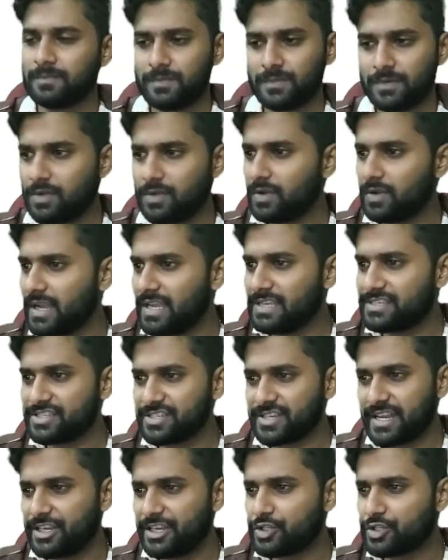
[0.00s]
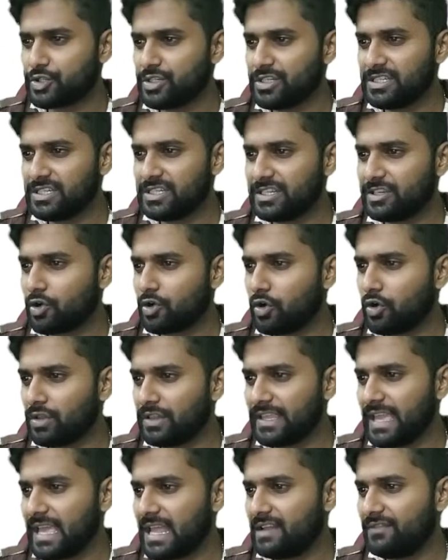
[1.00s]
Now guys, try to learn all
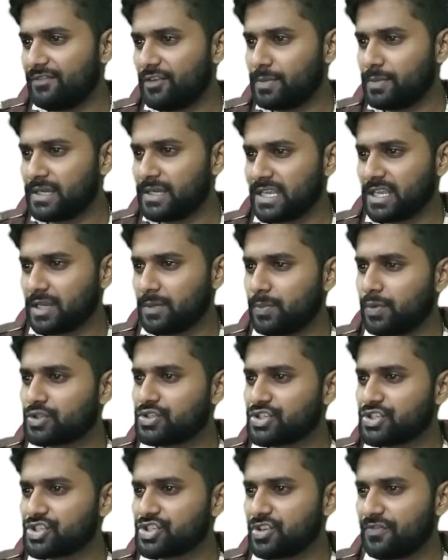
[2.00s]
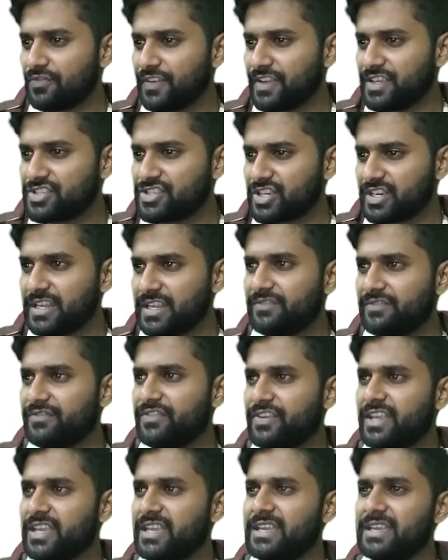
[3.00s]
the alphabetical position of each and
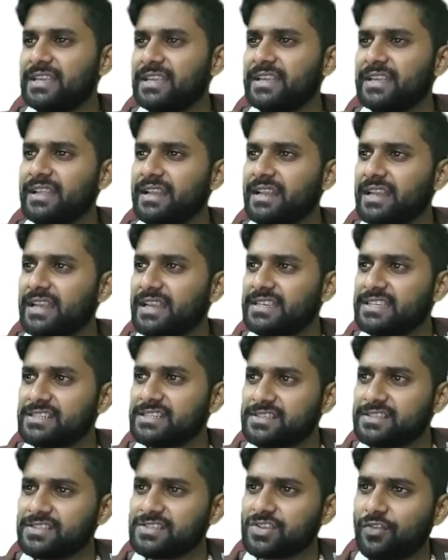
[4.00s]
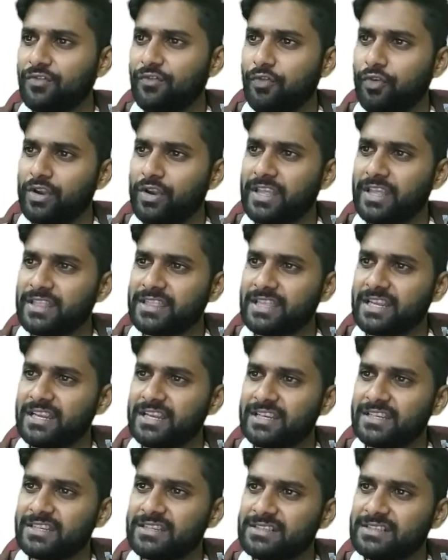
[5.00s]
every letter. So 14th
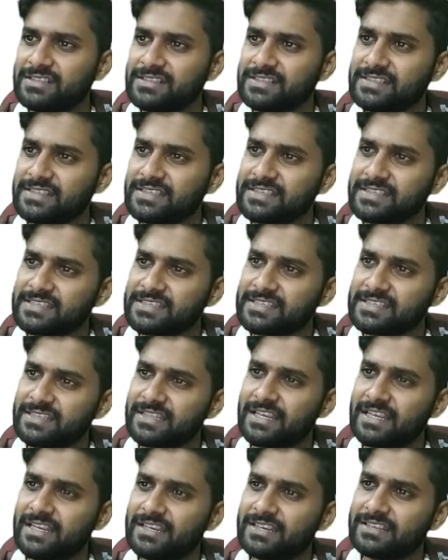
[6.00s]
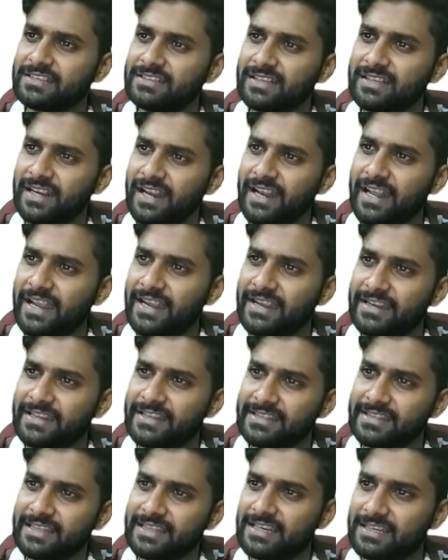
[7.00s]
letter, 16th letter,
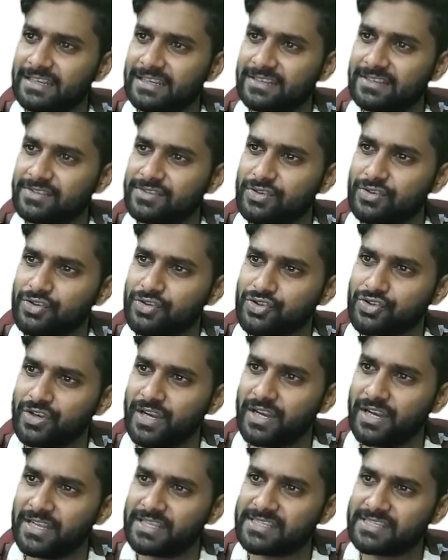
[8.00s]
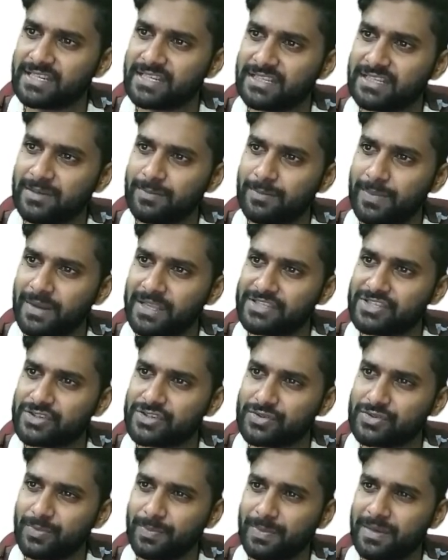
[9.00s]
19th letter. So you should understand that plus
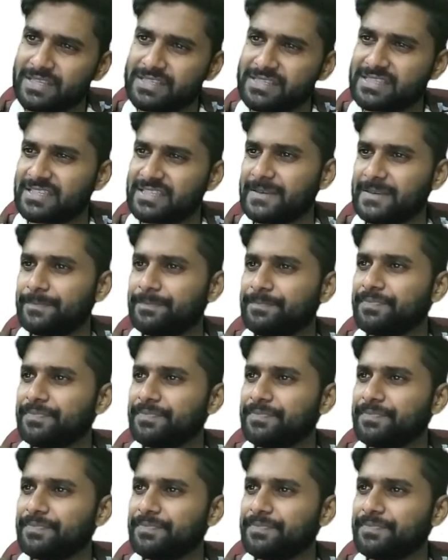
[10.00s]
2 plus 3.